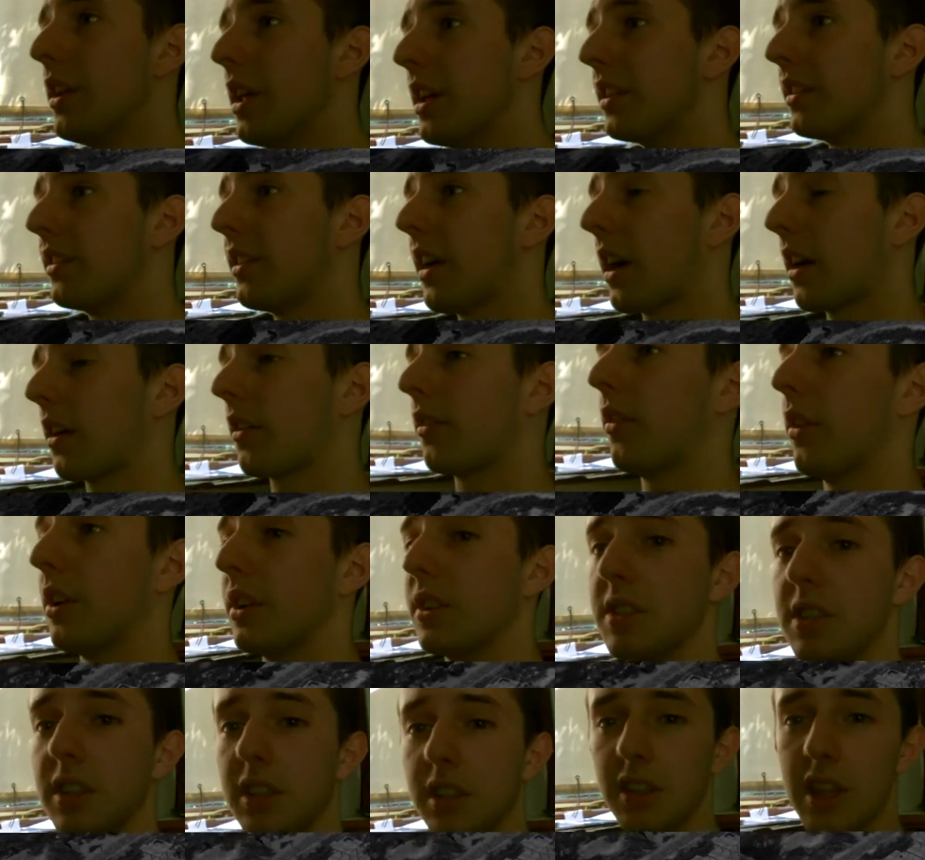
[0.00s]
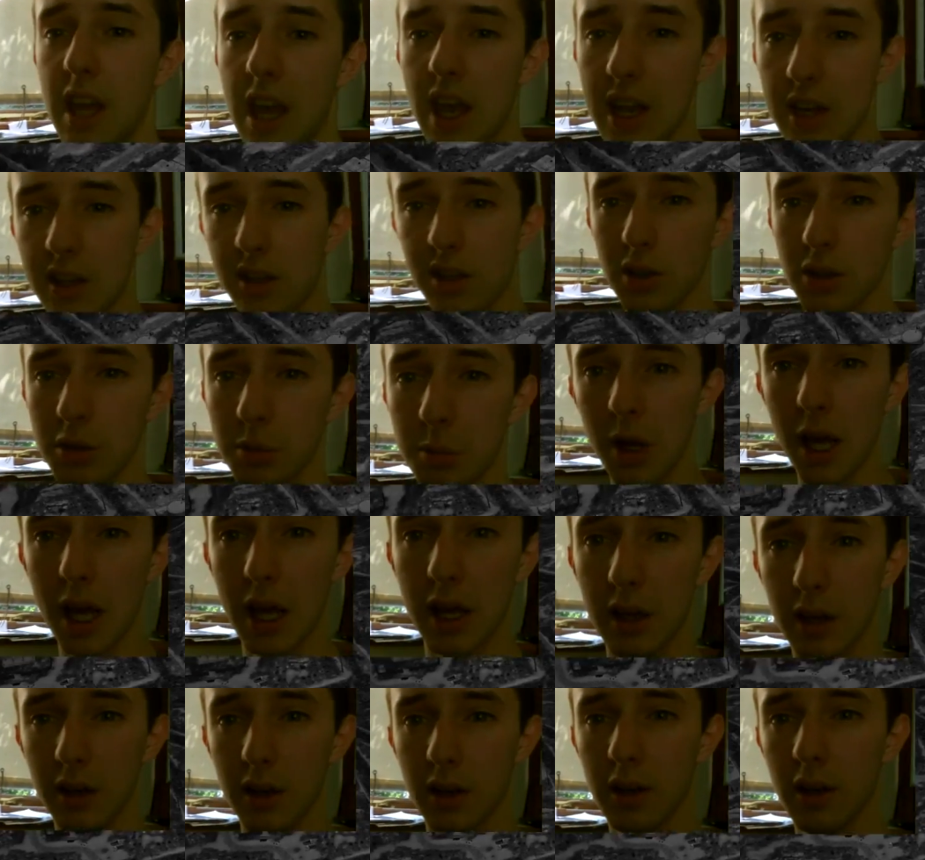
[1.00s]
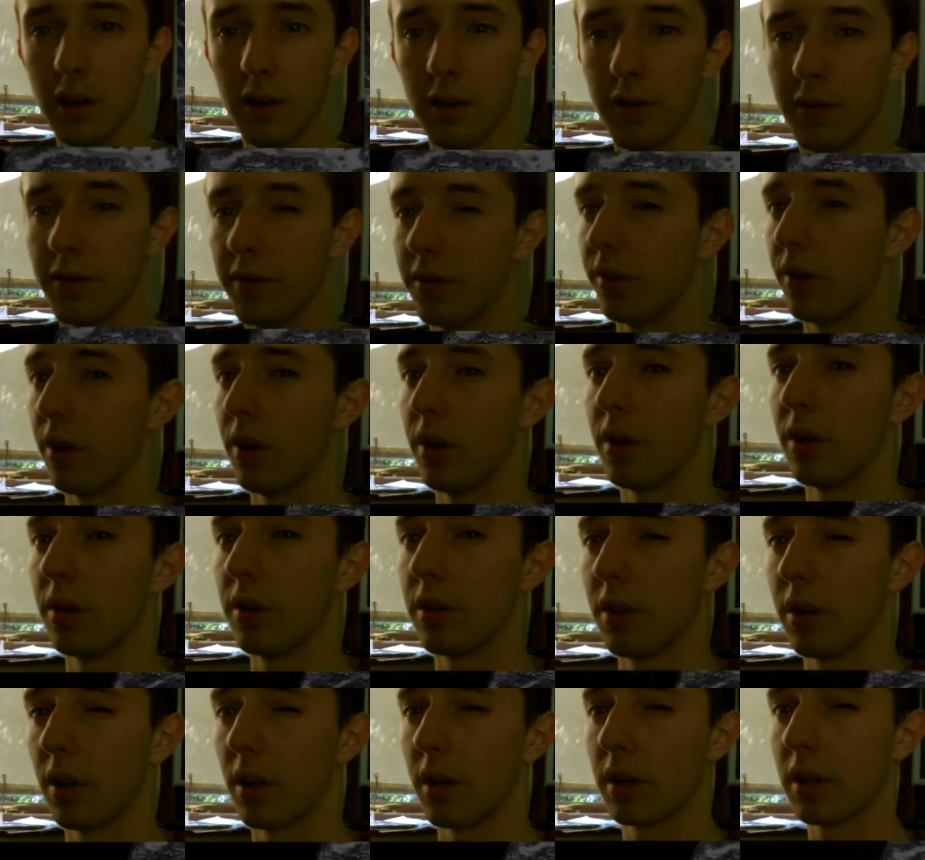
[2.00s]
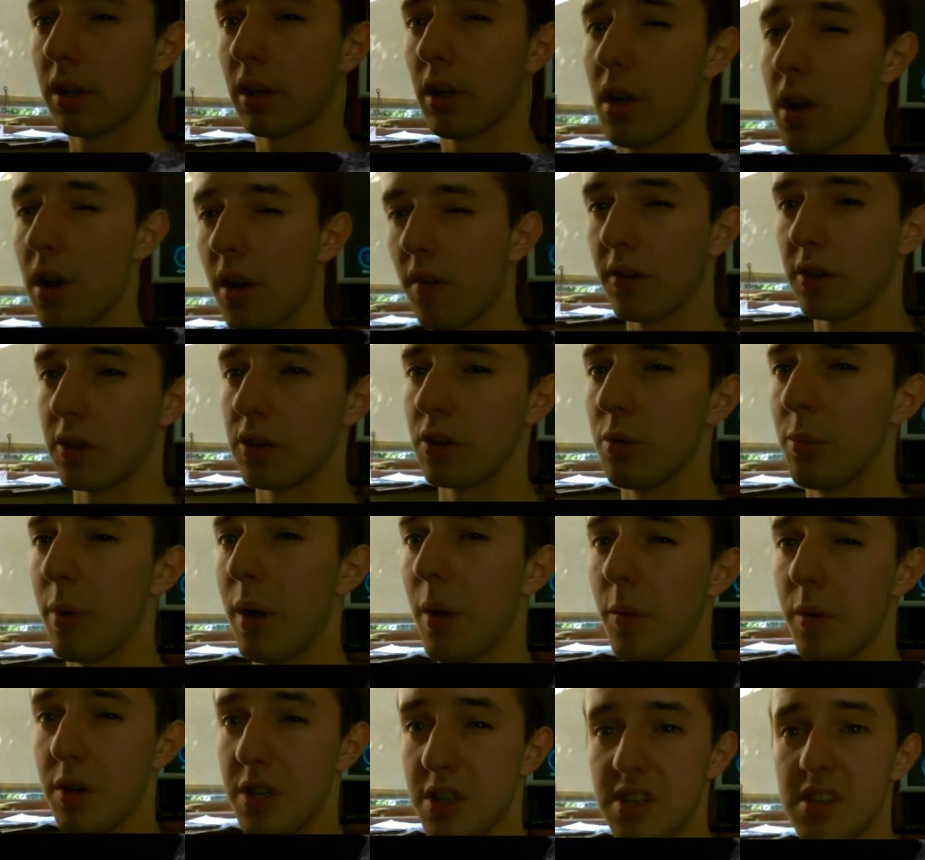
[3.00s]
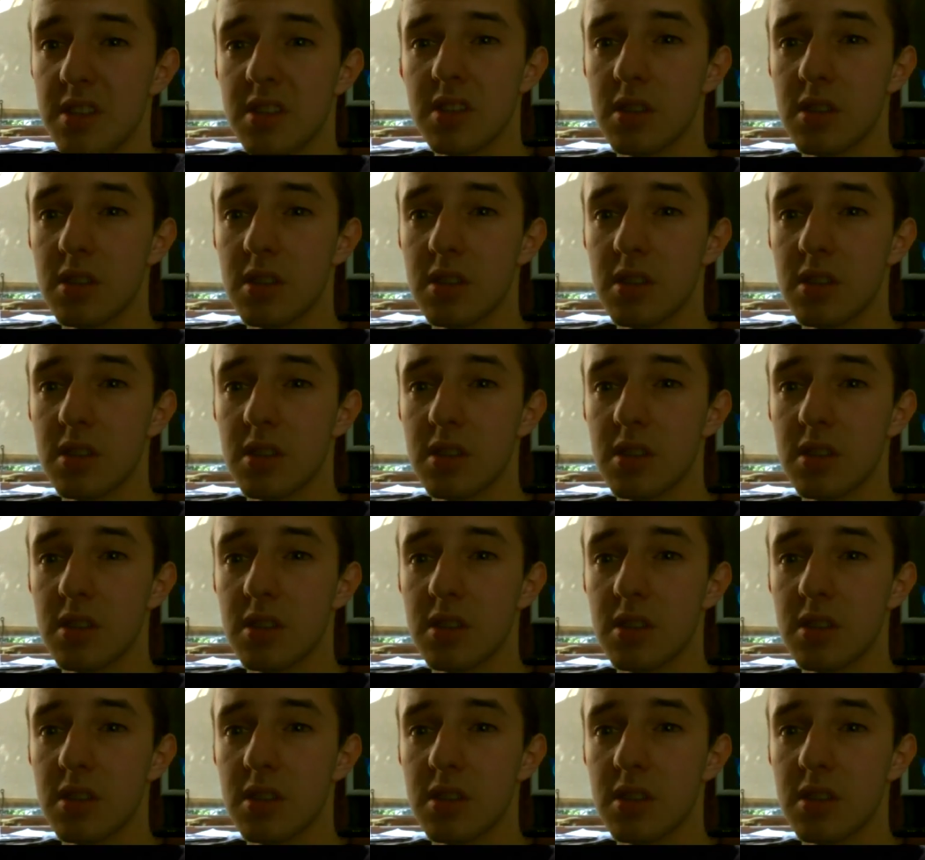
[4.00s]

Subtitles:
they're sacrificing their 2 men for another 2 men, which